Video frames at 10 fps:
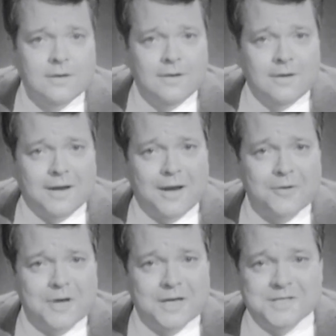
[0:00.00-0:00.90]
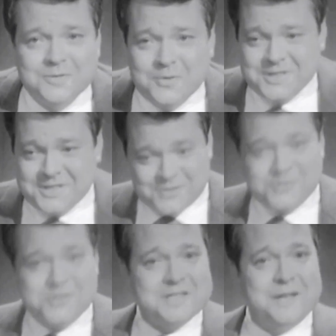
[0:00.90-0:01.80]
And how nice it was that you
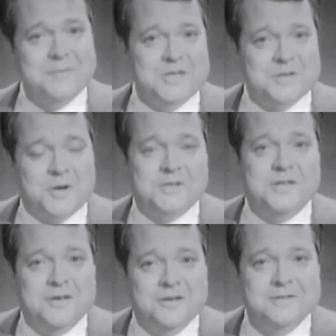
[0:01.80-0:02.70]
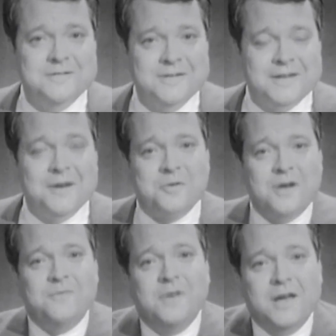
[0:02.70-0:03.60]
just let me talk to you, and how
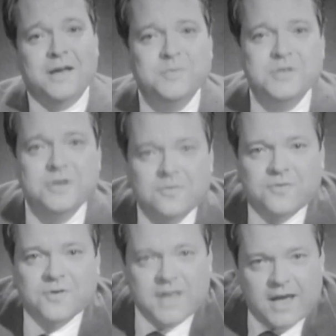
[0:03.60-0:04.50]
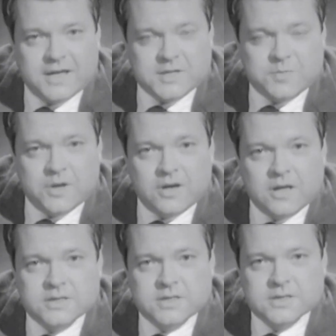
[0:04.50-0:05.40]
grateful I am to you for that
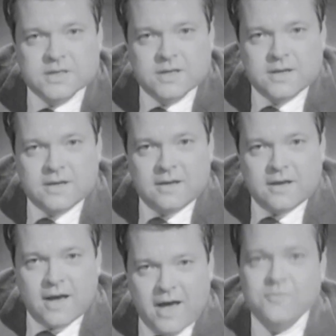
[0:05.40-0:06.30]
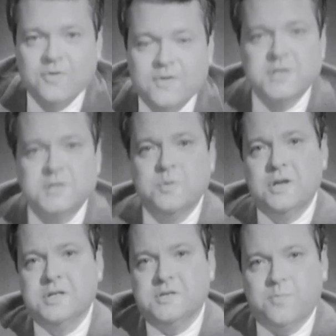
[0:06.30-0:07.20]
experience and for the
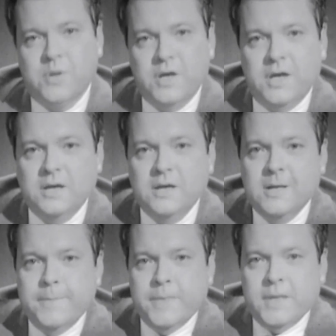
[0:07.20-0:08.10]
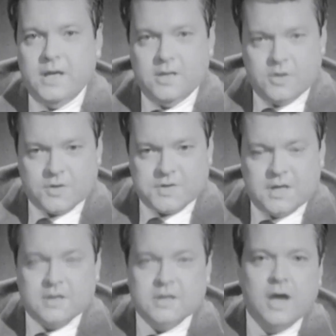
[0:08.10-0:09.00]
experience of playing in your
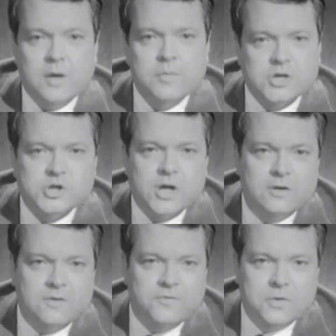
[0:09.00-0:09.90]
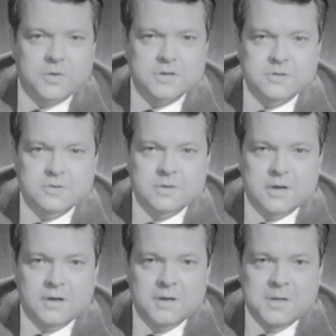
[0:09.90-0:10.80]
theater, and how much I look forward to
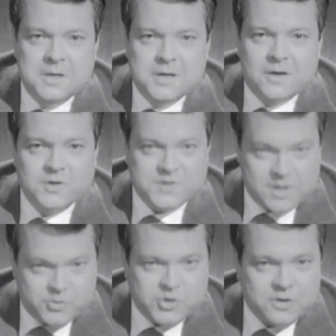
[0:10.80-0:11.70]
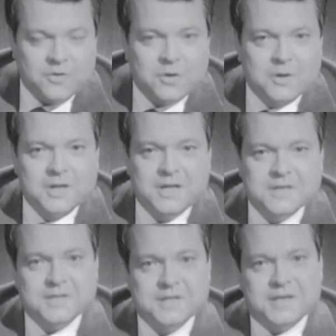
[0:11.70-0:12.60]
a resumption of all
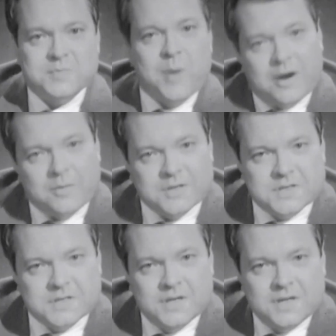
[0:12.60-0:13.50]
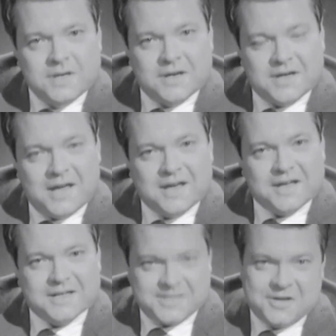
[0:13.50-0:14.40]
these experiments again
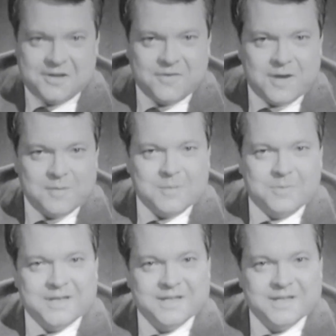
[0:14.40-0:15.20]
next year, if I may please.